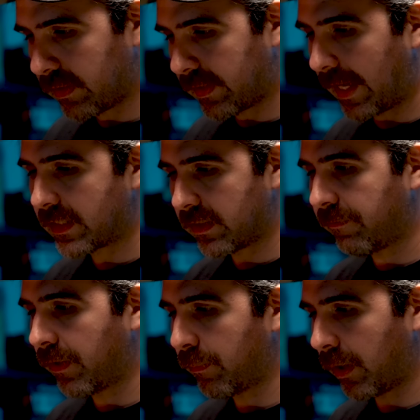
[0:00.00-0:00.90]
that's the
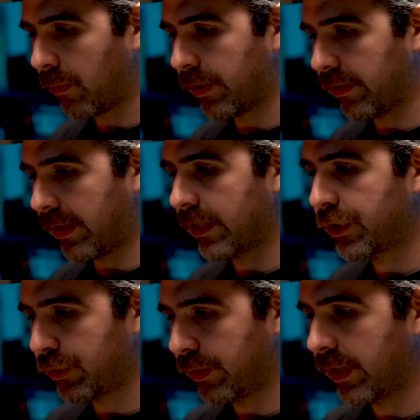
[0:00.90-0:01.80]
fun part where you're not
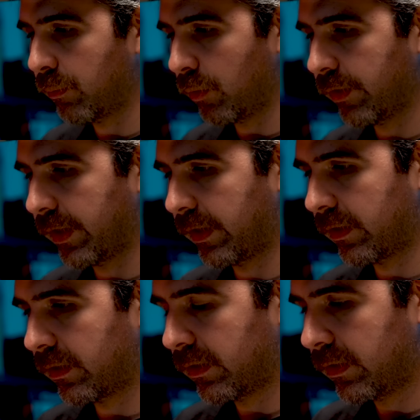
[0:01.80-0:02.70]
shooting, moving,
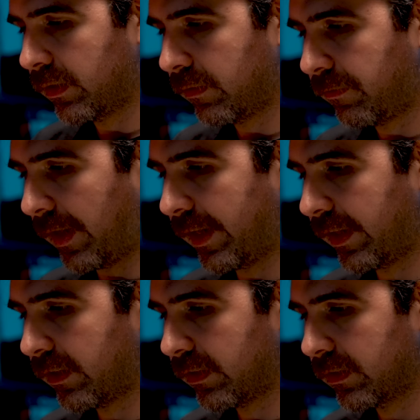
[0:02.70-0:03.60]

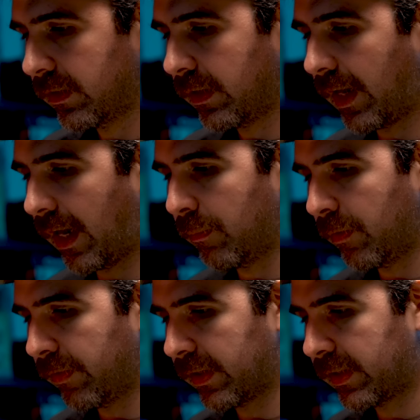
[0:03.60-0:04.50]
fighting. I'm
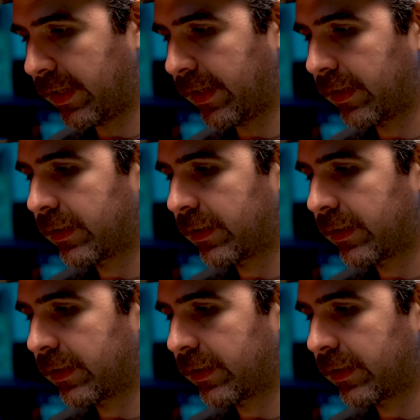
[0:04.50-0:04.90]
moving a thing